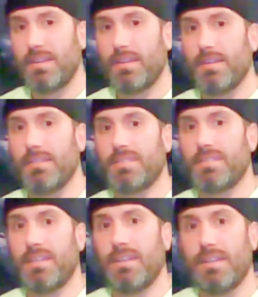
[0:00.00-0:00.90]
is
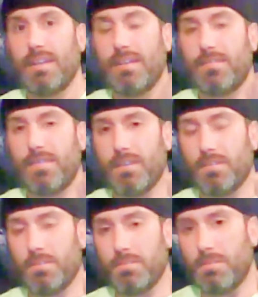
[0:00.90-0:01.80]
if
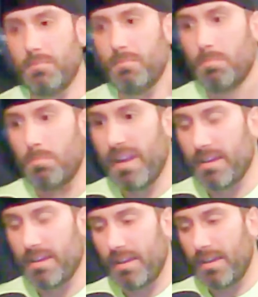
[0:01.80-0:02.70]
you
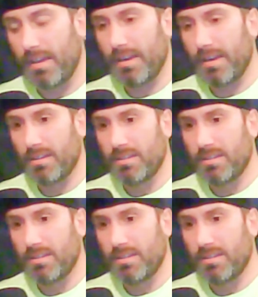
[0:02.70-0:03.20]
make an